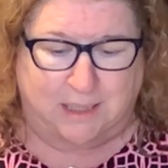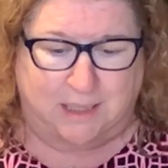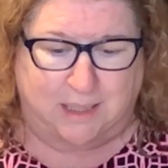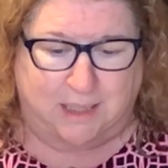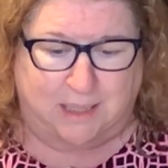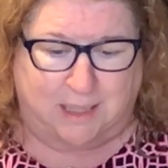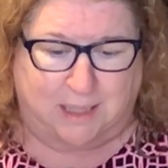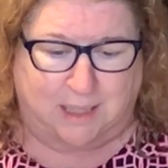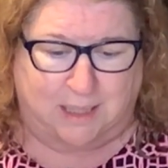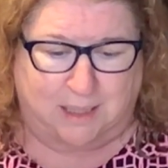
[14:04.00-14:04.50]

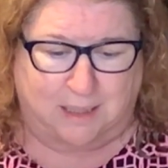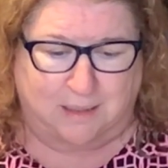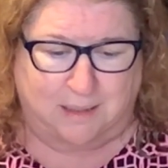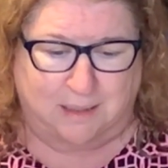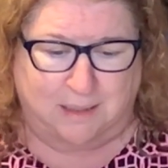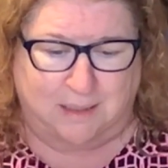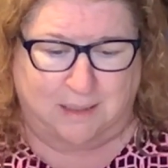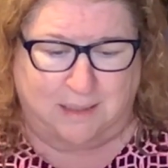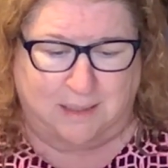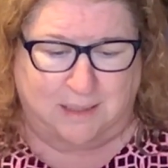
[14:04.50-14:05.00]

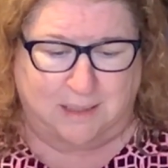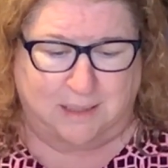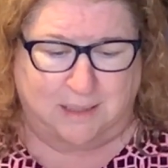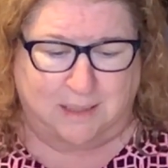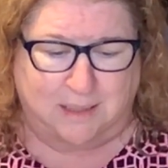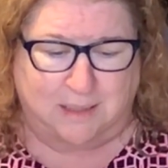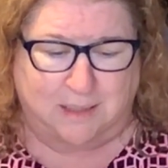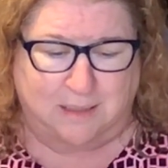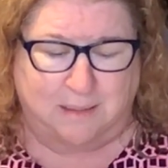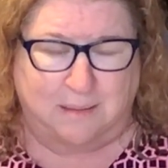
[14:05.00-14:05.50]

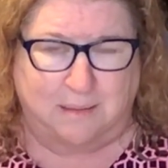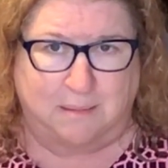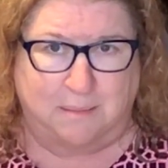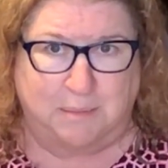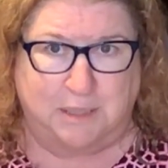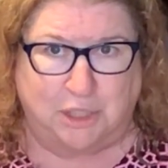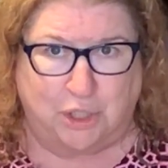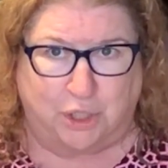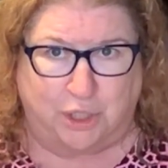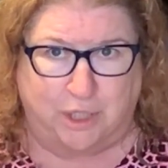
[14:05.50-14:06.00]
Mr.